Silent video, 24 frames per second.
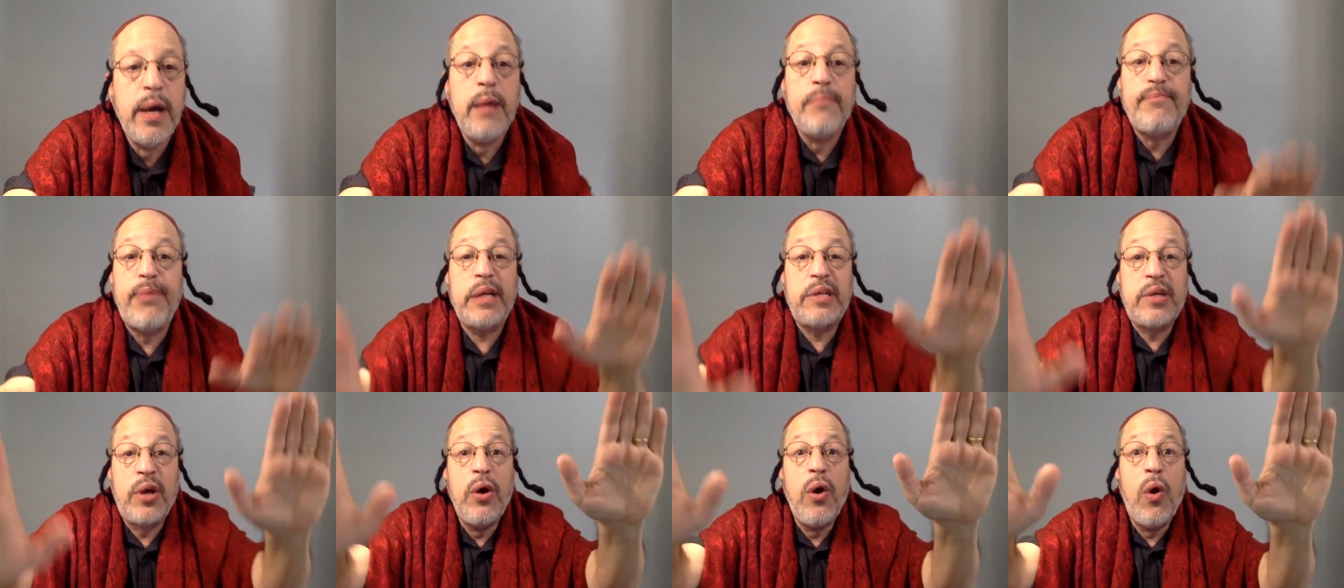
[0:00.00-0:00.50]

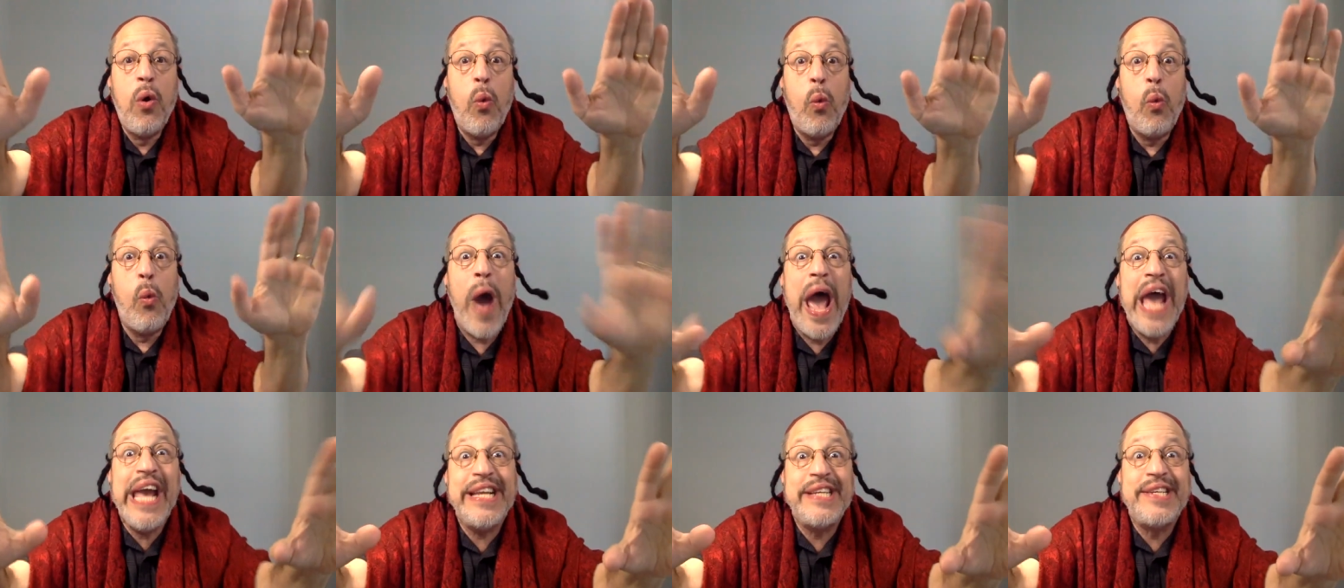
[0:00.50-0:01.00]
"But
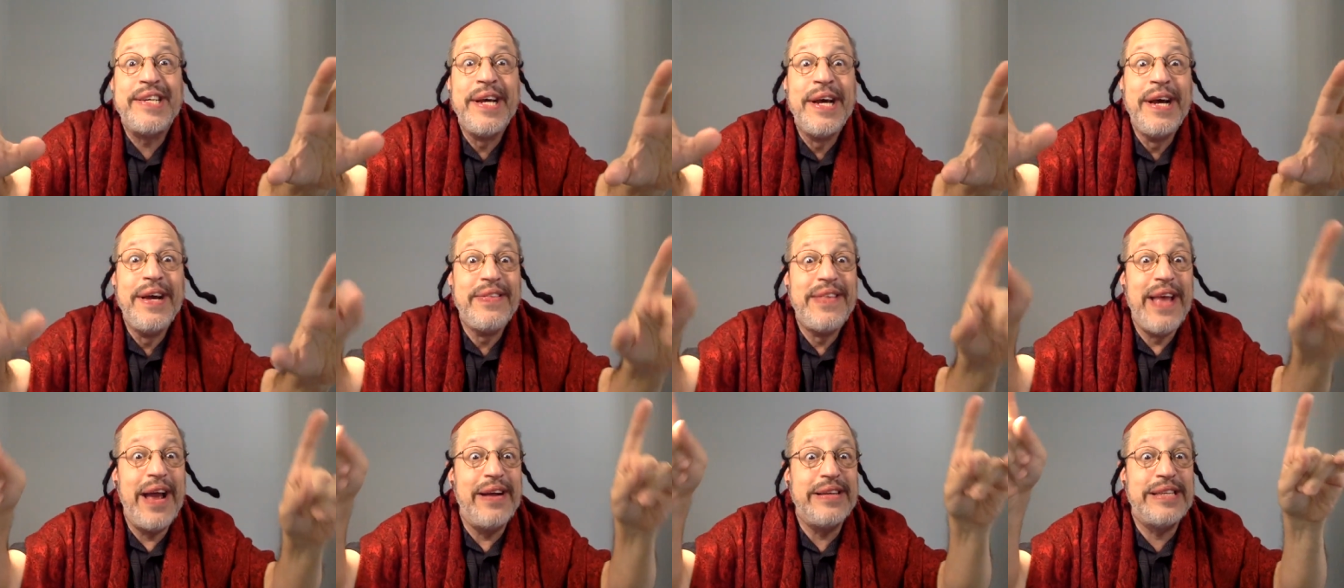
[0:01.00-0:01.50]
wait,
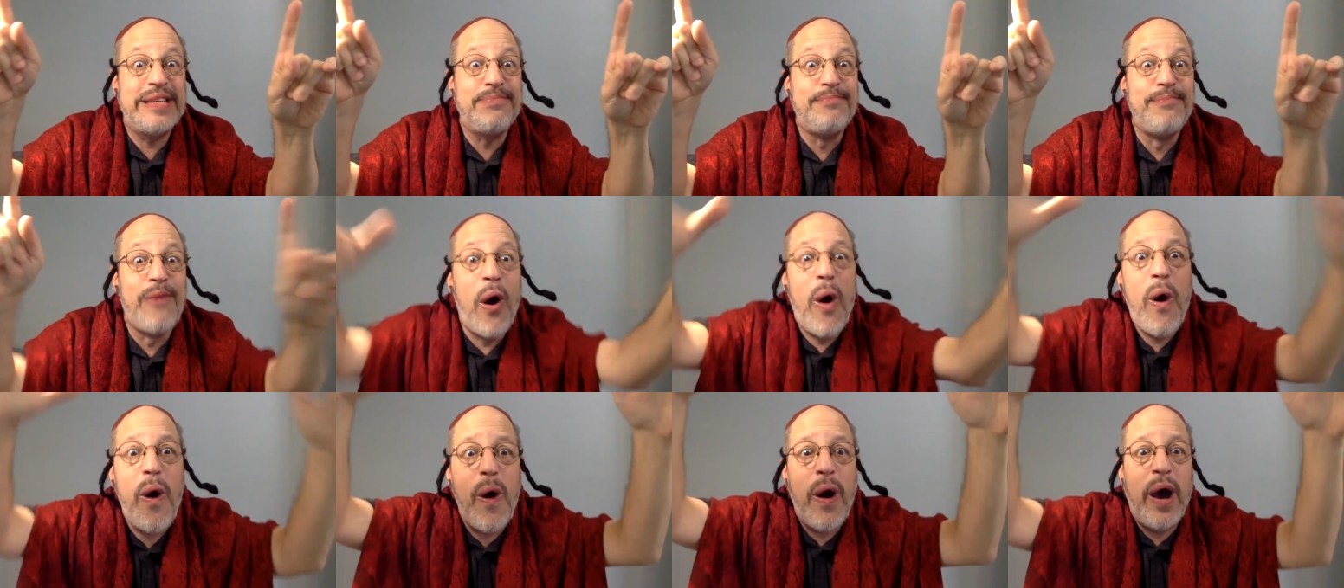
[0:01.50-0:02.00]
there's
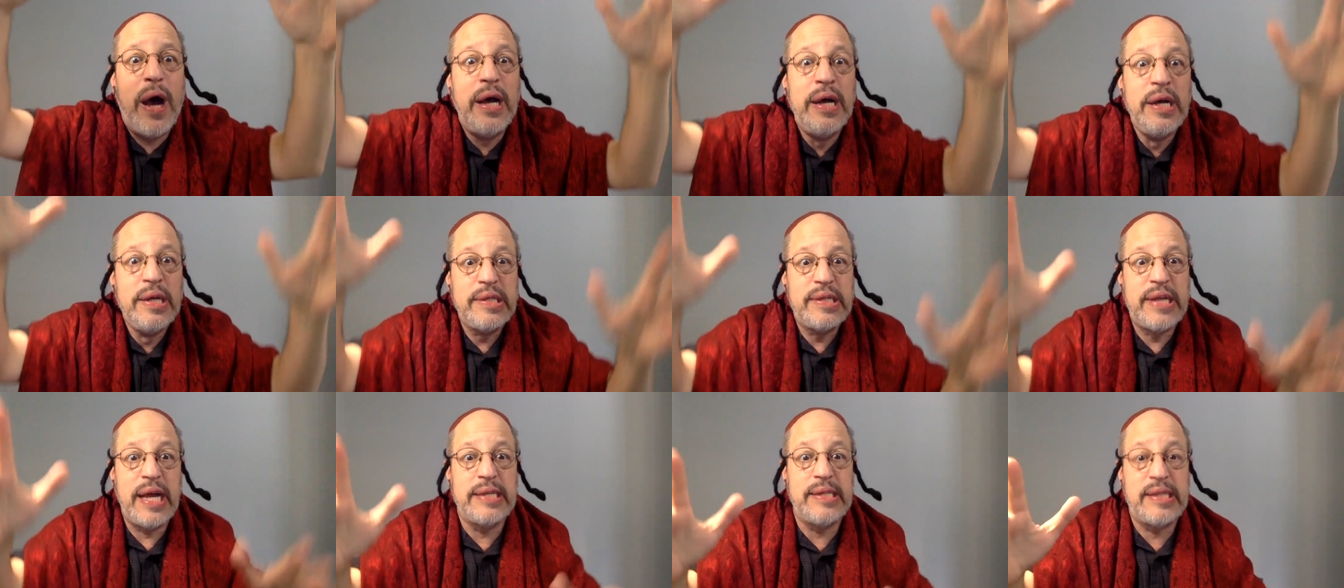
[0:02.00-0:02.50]
more,"
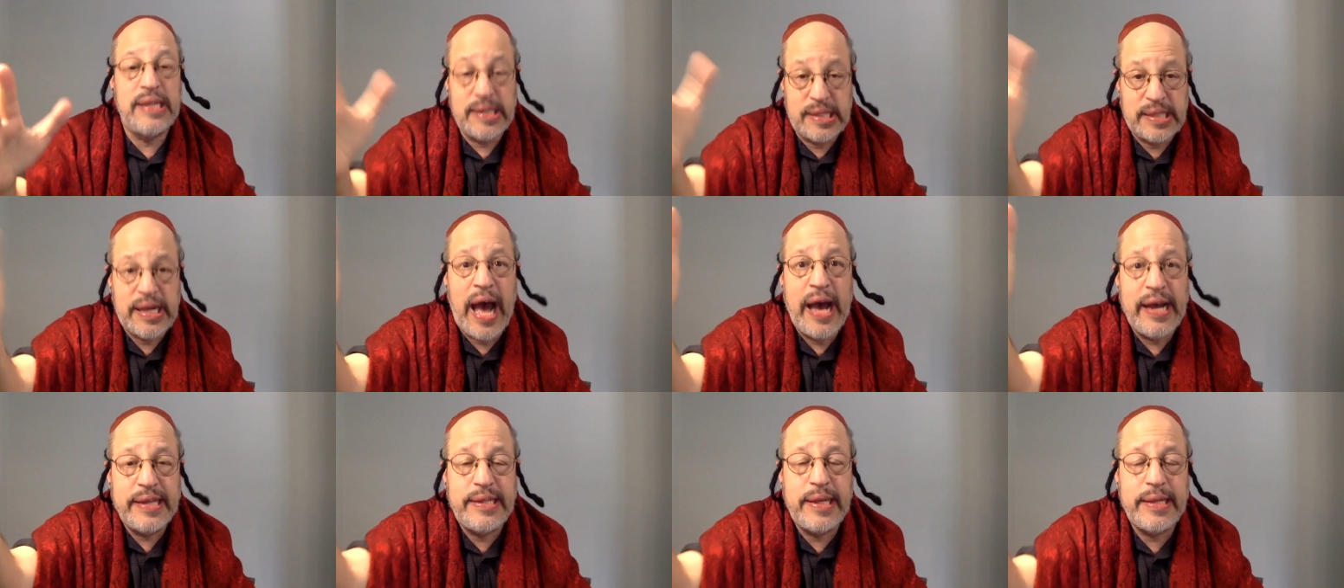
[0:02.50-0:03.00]
says this
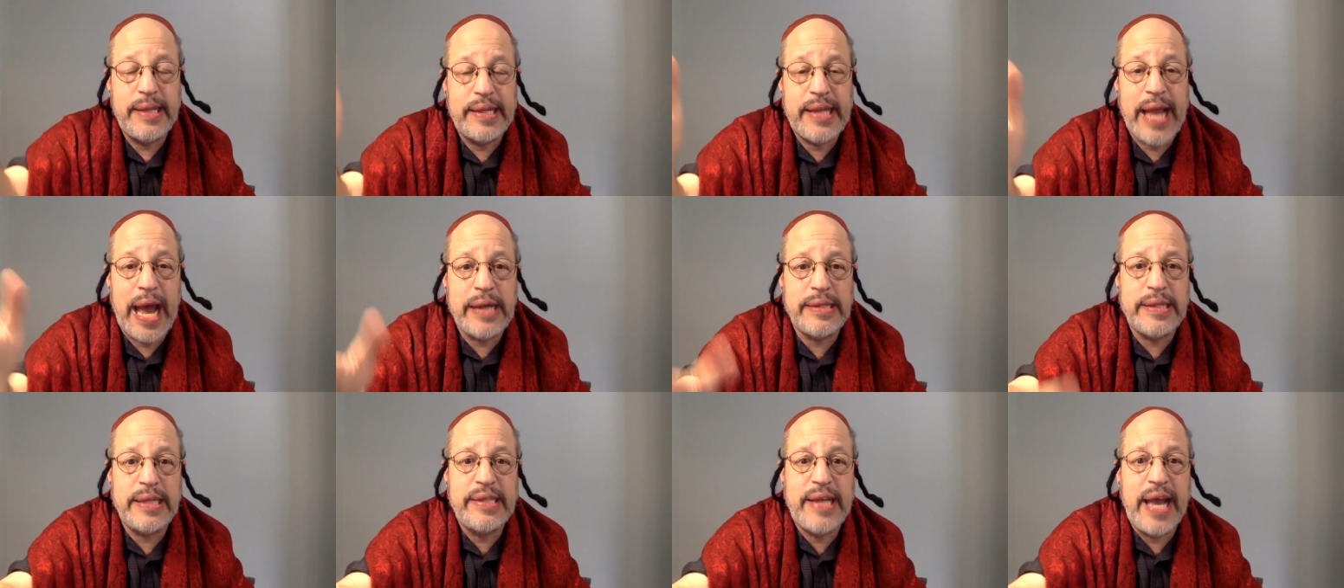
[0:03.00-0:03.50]
guy to the
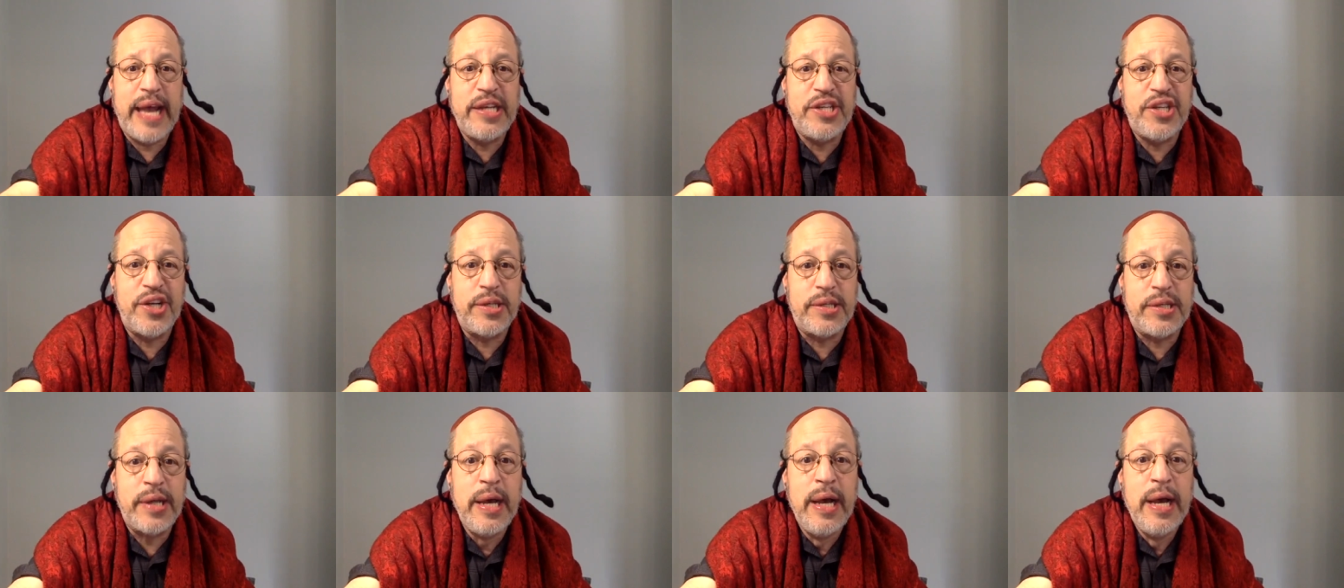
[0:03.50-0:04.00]
talent
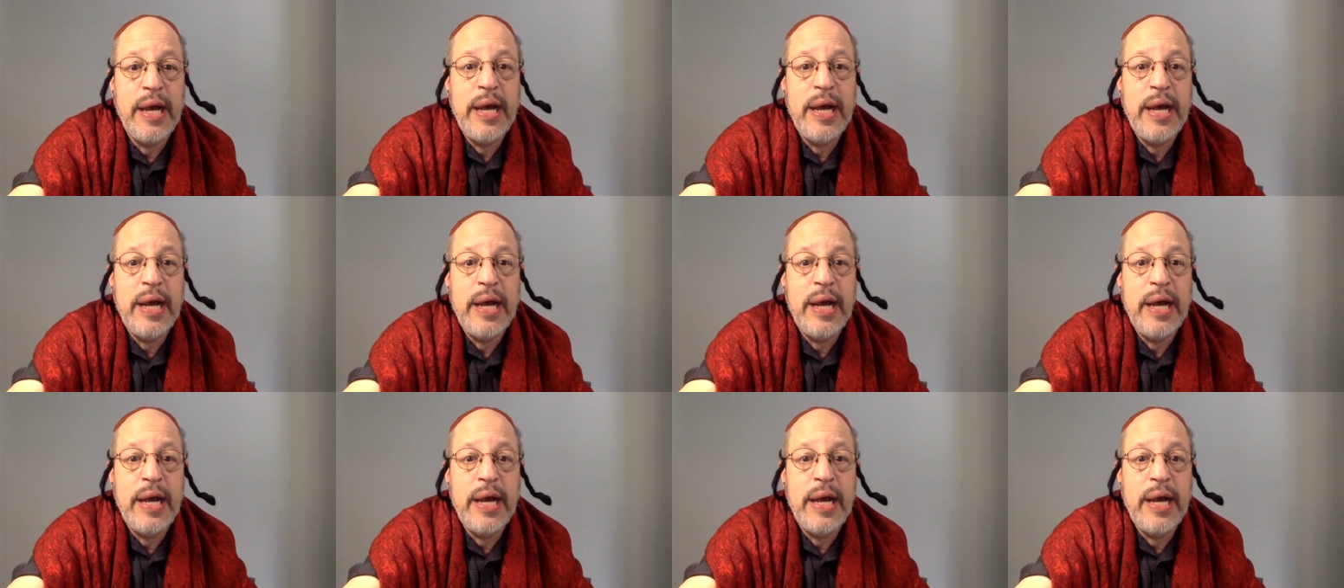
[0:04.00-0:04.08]
agent.